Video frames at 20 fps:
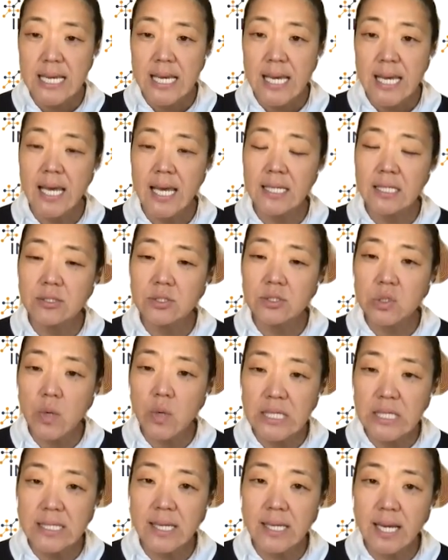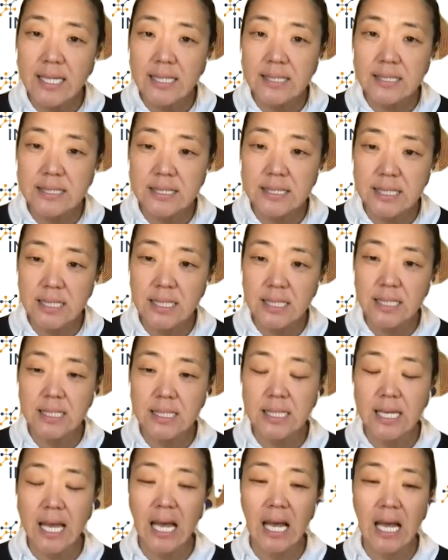And in
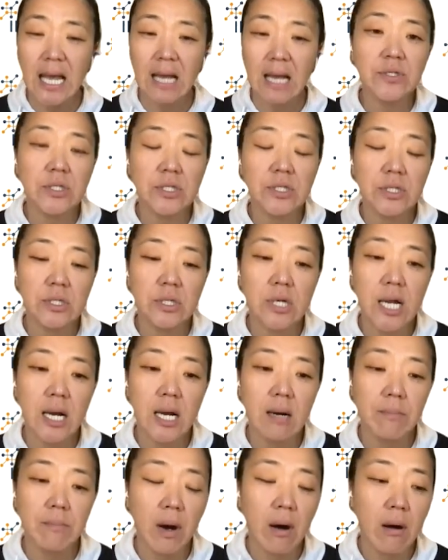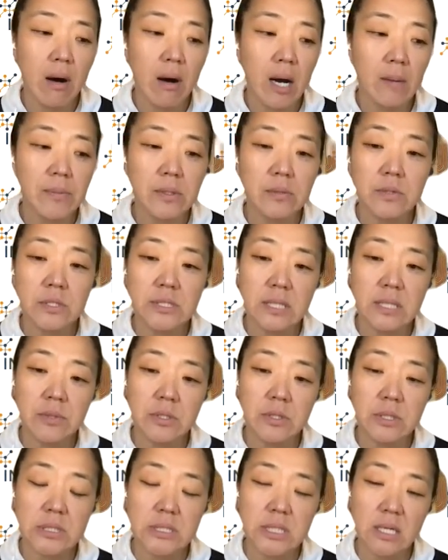2019, after Paul Hopper was able
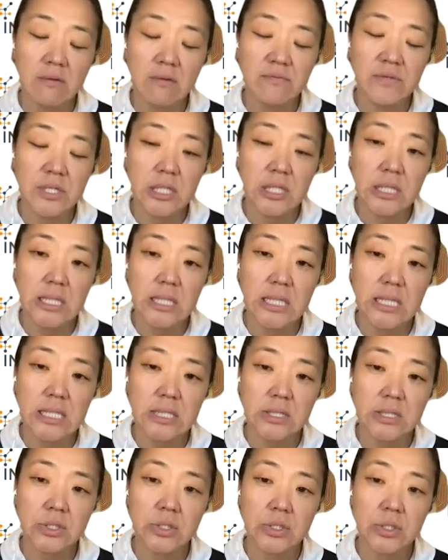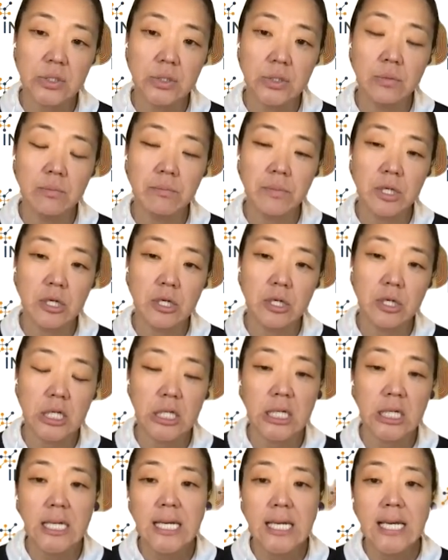to sell Viralytics to Merck,
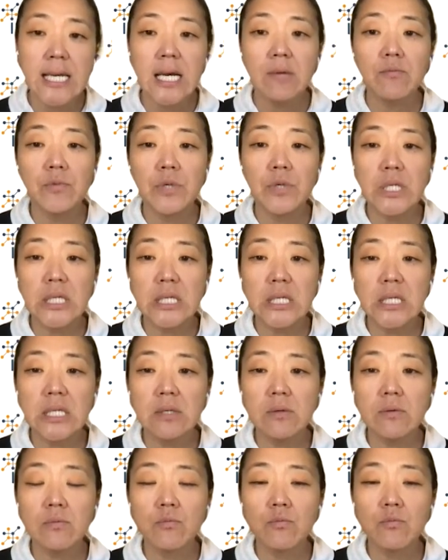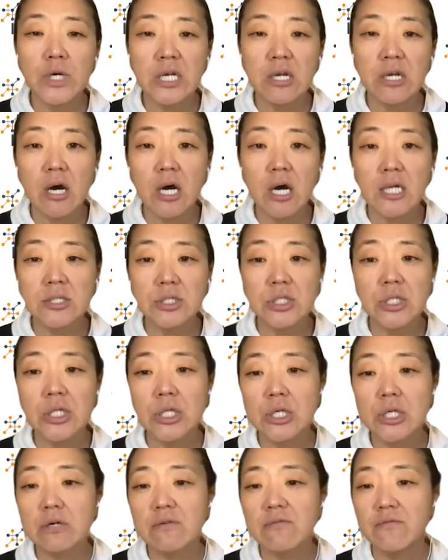we went on to
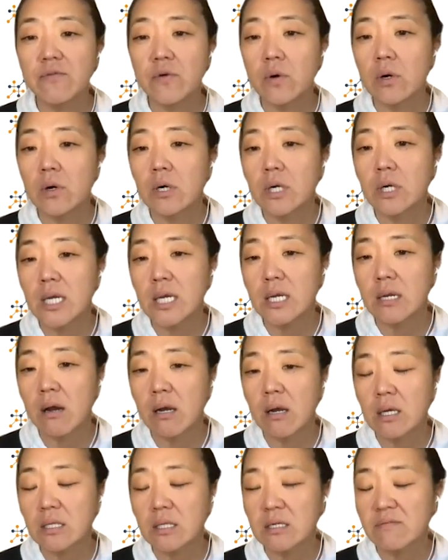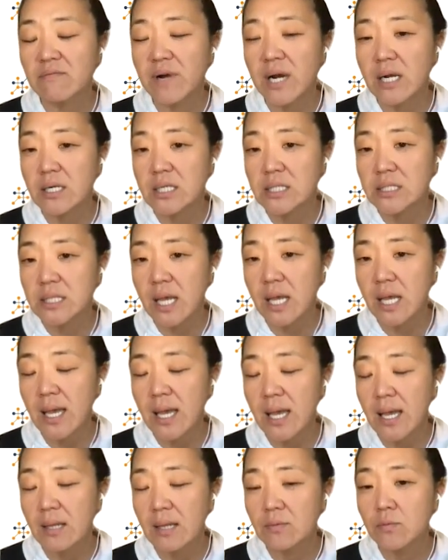look for an oncolytic virus,
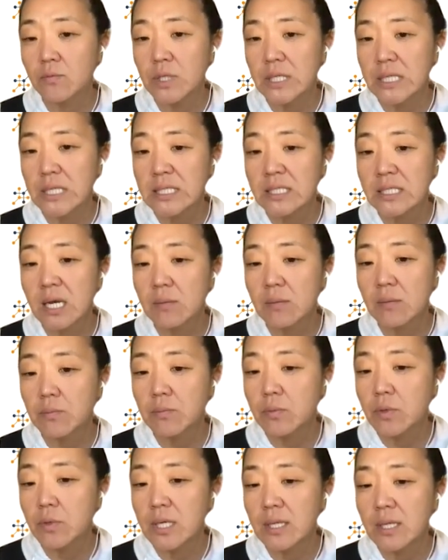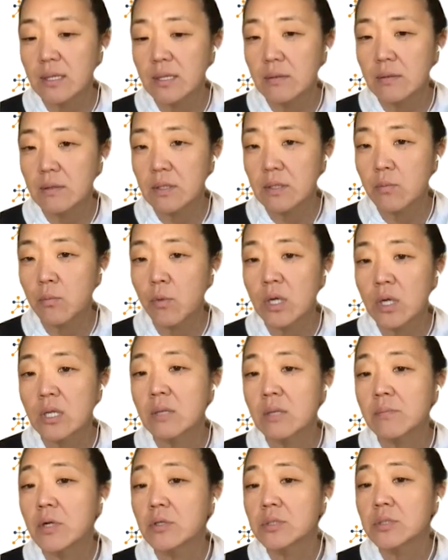and we ended up with one of
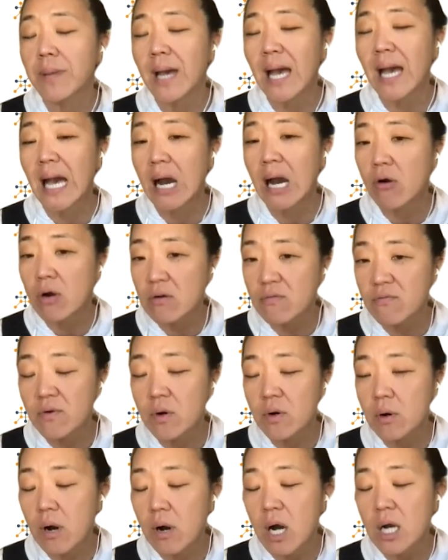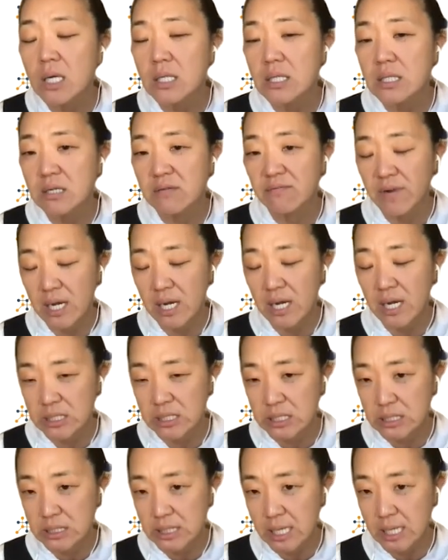the most powerful oncolytic
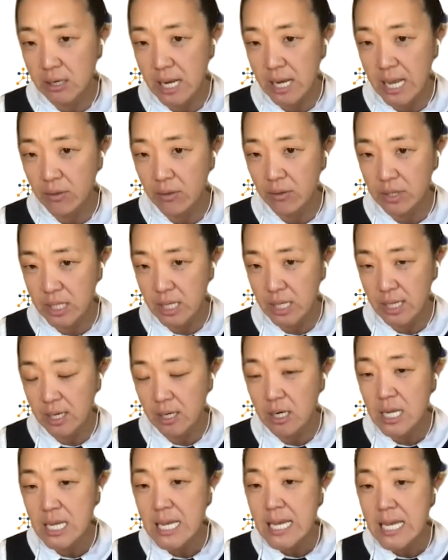viruses that are out there.